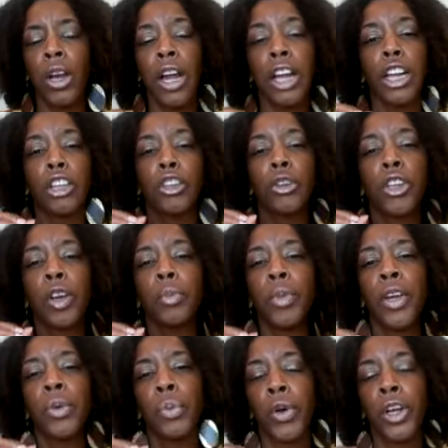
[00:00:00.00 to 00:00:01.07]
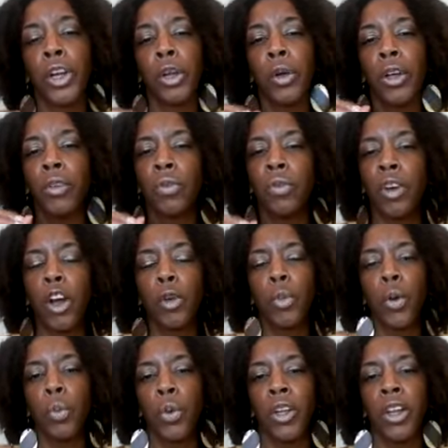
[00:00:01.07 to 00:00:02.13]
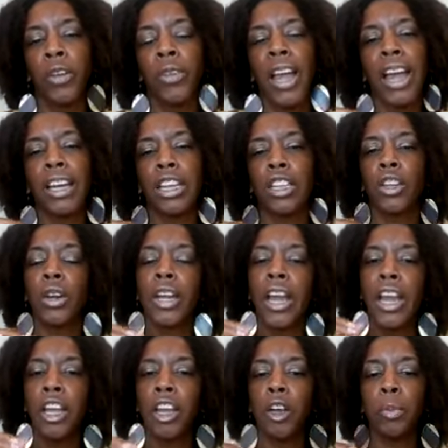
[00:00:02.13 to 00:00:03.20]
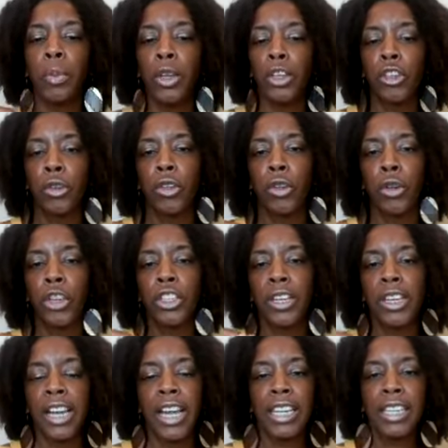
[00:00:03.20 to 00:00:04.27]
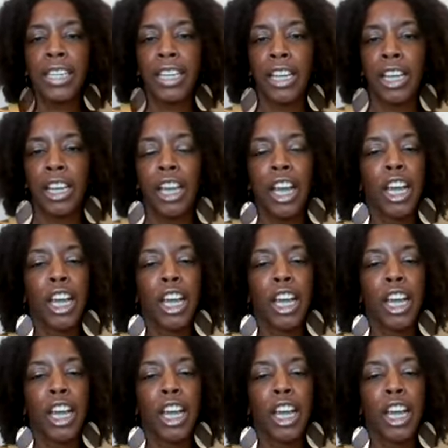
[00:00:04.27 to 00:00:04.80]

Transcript: that you can be real and vulnerable with, and that's going to help push you towards your destiny.